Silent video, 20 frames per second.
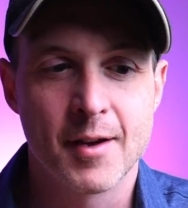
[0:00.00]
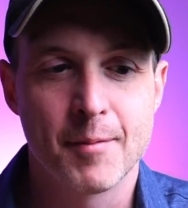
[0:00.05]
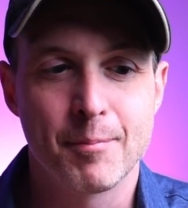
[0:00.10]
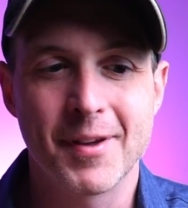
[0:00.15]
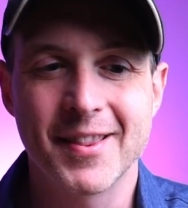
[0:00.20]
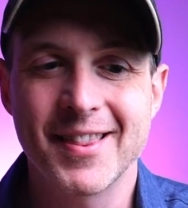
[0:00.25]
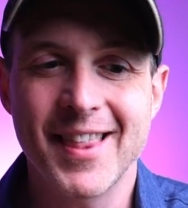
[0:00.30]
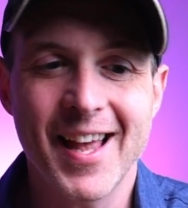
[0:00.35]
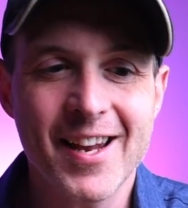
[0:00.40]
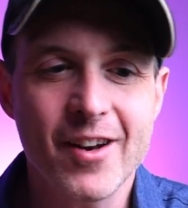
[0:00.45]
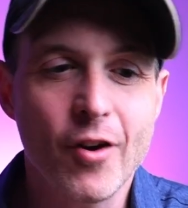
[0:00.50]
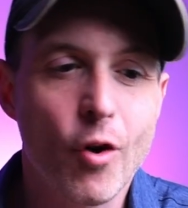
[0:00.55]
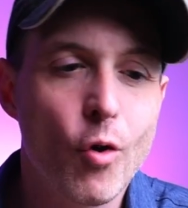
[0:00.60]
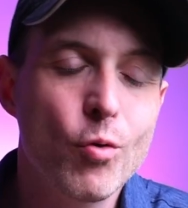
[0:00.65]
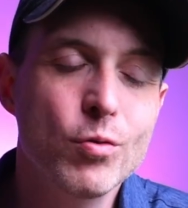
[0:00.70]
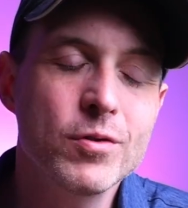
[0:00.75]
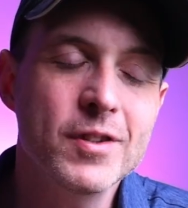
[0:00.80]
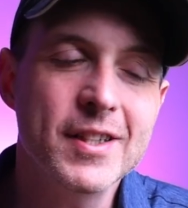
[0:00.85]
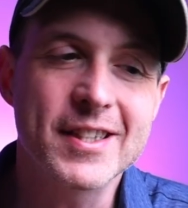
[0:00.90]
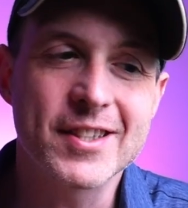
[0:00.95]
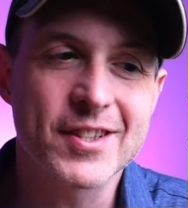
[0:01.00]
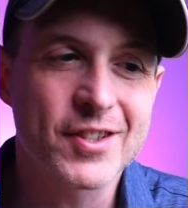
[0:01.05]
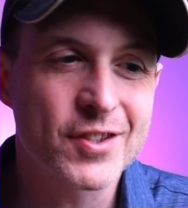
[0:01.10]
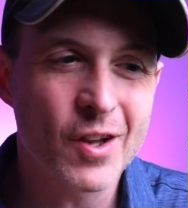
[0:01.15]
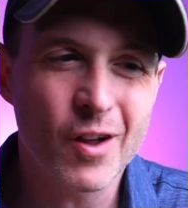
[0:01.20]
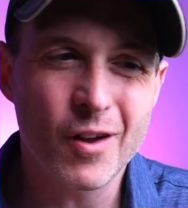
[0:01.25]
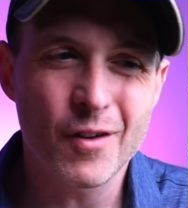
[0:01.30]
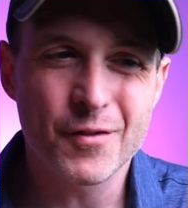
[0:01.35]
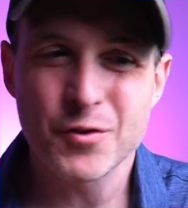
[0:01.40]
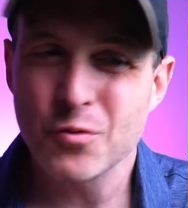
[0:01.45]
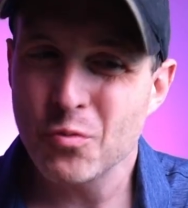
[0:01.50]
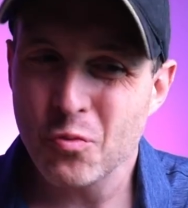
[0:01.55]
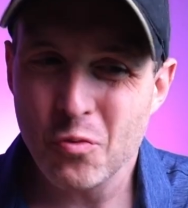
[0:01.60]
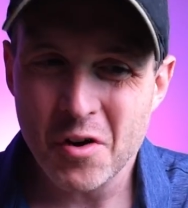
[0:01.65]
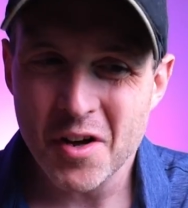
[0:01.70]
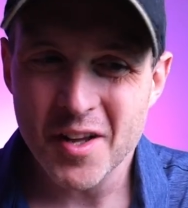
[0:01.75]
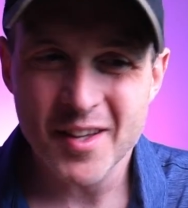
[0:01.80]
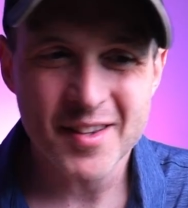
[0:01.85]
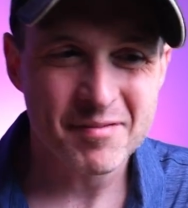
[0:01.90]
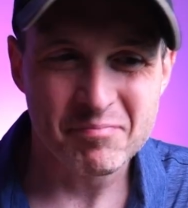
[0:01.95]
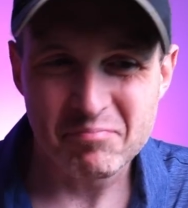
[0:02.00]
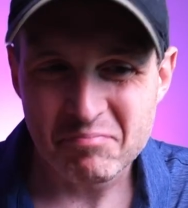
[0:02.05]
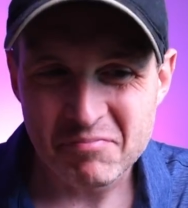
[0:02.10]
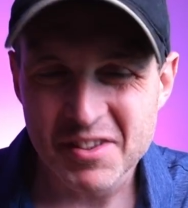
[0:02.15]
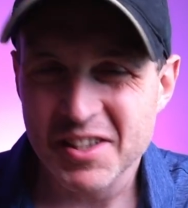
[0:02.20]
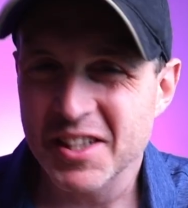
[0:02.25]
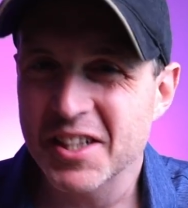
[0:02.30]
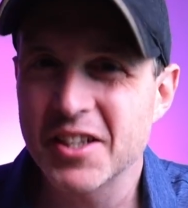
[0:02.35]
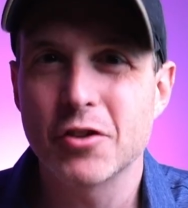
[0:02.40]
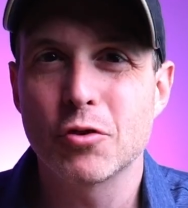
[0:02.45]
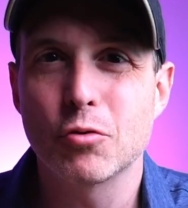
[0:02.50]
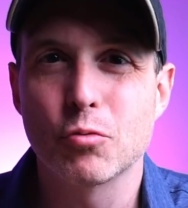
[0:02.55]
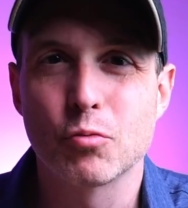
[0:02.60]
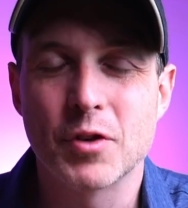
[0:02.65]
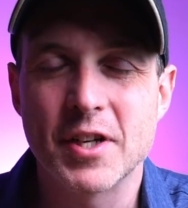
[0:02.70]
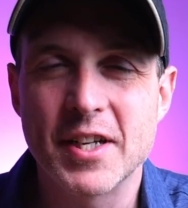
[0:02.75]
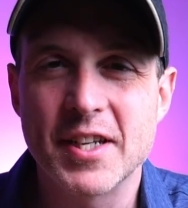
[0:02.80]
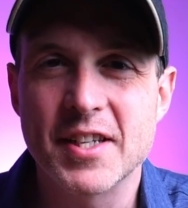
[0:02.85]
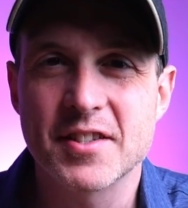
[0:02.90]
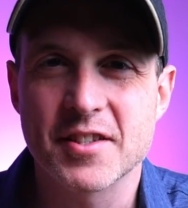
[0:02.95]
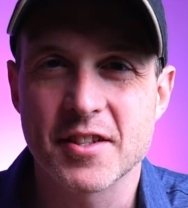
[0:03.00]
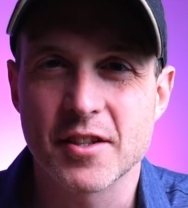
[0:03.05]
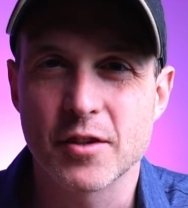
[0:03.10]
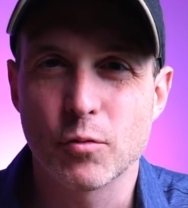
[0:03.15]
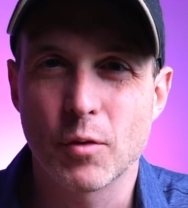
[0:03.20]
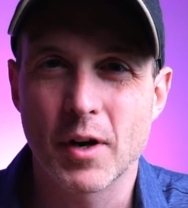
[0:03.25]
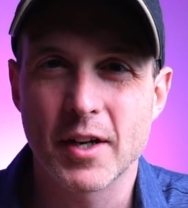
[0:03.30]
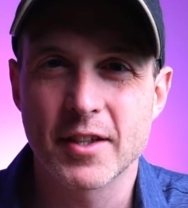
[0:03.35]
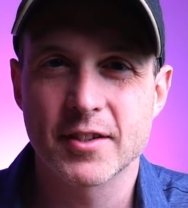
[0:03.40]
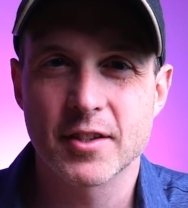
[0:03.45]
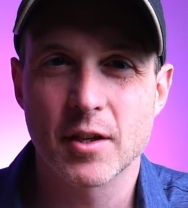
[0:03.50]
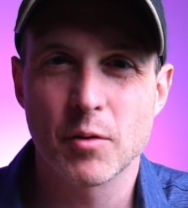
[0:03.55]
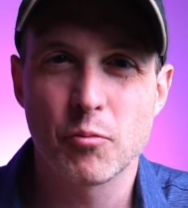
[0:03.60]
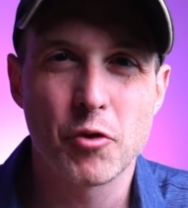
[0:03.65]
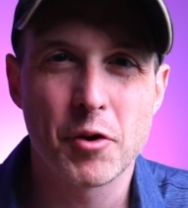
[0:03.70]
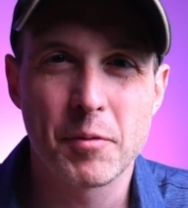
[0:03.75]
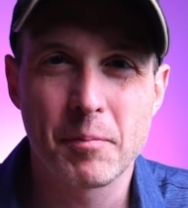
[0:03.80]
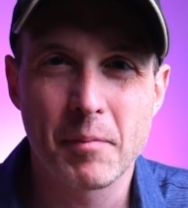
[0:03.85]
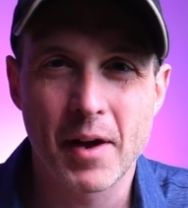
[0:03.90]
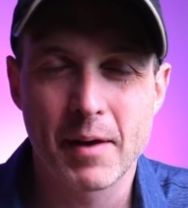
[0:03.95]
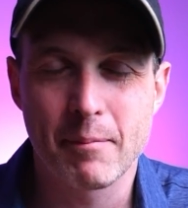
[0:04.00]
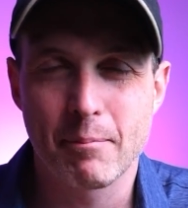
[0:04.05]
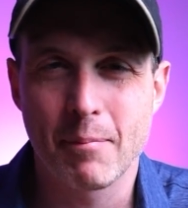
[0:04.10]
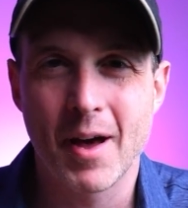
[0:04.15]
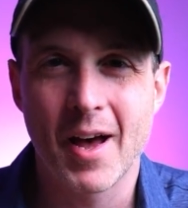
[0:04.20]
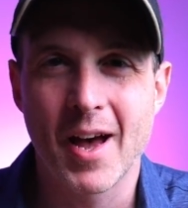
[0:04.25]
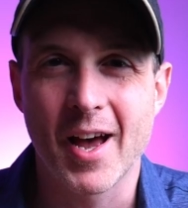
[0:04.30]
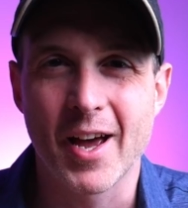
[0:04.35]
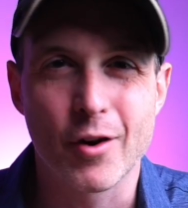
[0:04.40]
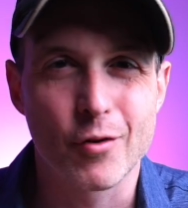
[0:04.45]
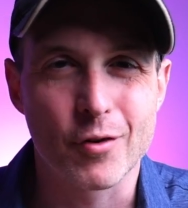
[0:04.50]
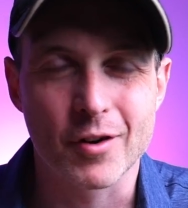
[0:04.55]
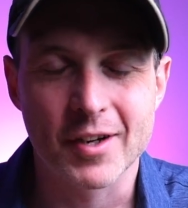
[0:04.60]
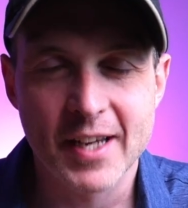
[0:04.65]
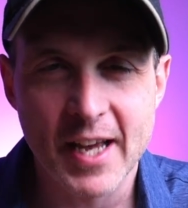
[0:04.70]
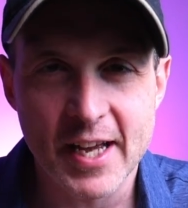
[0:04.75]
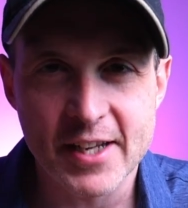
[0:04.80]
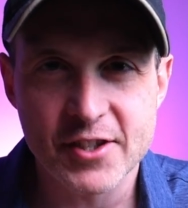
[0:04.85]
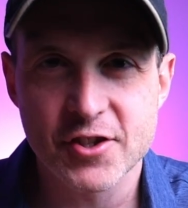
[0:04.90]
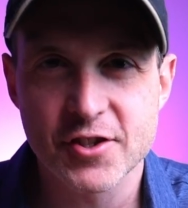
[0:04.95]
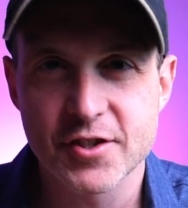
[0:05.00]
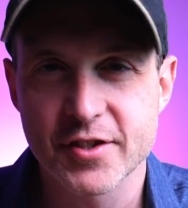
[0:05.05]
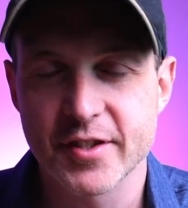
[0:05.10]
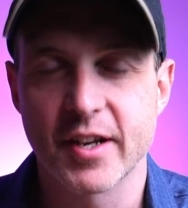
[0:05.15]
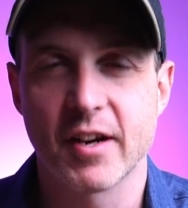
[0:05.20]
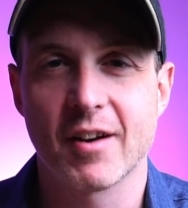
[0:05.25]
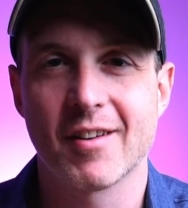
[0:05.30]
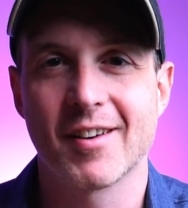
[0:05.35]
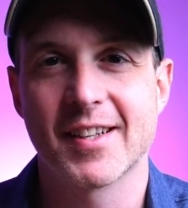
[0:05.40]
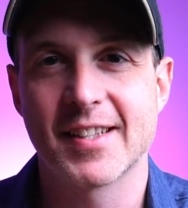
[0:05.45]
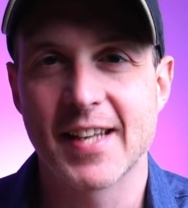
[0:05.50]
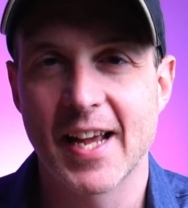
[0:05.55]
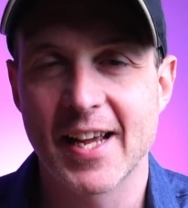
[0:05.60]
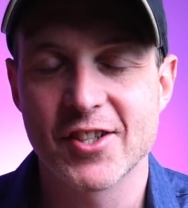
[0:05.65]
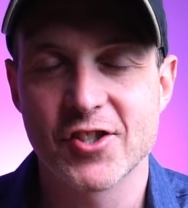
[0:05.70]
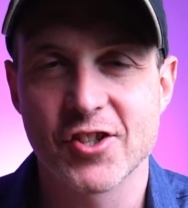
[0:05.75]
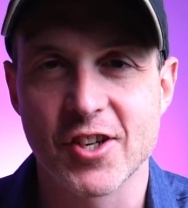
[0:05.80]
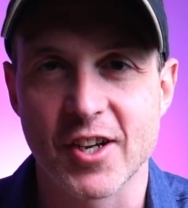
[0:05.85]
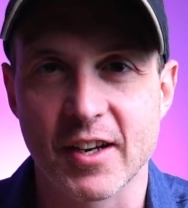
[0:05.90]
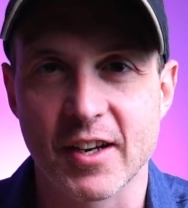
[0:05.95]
But that only solves one little reason why someone might buy or catches their attention.